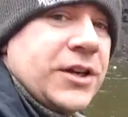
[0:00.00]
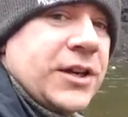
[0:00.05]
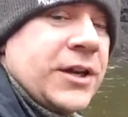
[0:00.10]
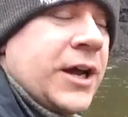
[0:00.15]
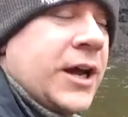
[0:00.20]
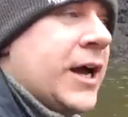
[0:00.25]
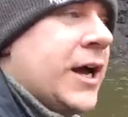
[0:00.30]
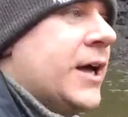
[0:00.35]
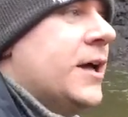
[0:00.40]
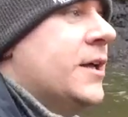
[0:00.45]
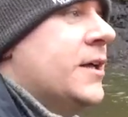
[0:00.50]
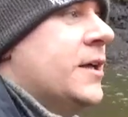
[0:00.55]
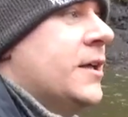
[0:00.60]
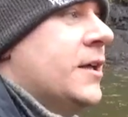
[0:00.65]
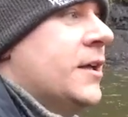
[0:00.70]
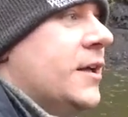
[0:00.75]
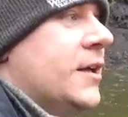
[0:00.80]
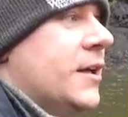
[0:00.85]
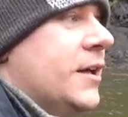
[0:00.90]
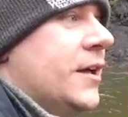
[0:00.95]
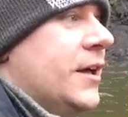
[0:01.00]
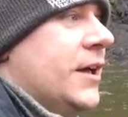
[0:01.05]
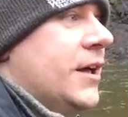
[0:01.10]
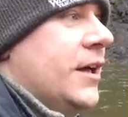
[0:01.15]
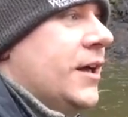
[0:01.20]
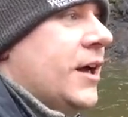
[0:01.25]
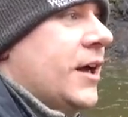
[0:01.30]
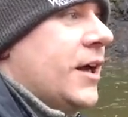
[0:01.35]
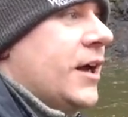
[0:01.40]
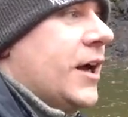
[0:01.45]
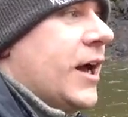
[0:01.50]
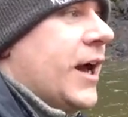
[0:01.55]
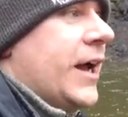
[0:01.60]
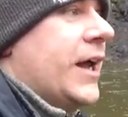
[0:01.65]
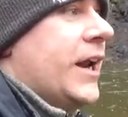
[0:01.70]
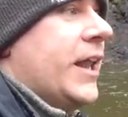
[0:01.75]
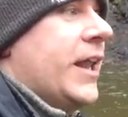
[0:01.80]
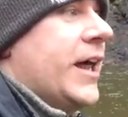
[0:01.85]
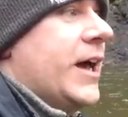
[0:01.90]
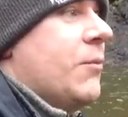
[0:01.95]
and uh, I
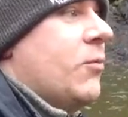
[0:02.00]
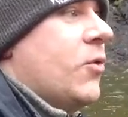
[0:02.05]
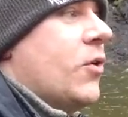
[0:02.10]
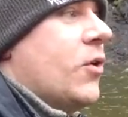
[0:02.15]
got a lot